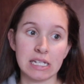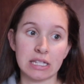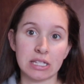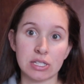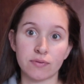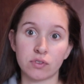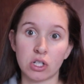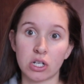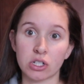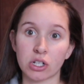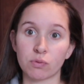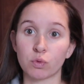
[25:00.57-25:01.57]
in this
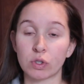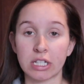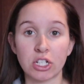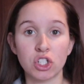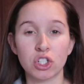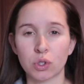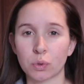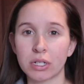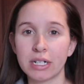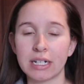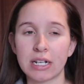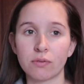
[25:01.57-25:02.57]
vlog are really
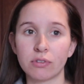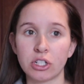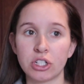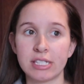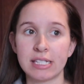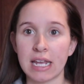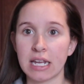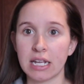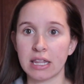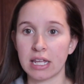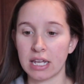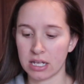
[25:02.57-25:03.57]
short and I don't really say
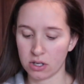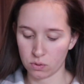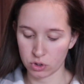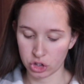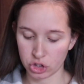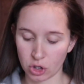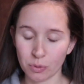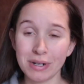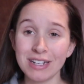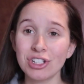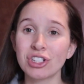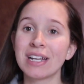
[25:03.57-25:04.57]
anything or show
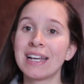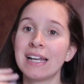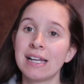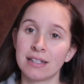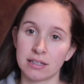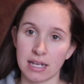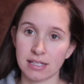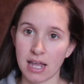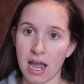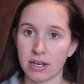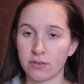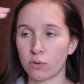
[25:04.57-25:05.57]
much, that's
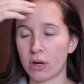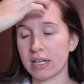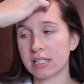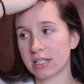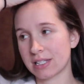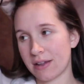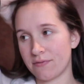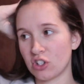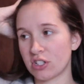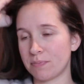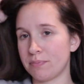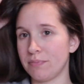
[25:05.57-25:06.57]
kind of wise, because I've
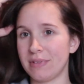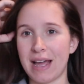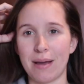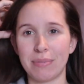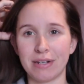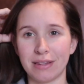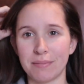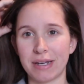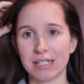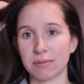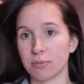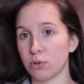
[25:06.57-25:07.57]
just not been in the
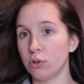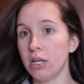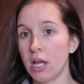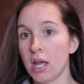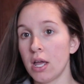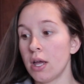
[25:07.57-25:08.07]
best mood.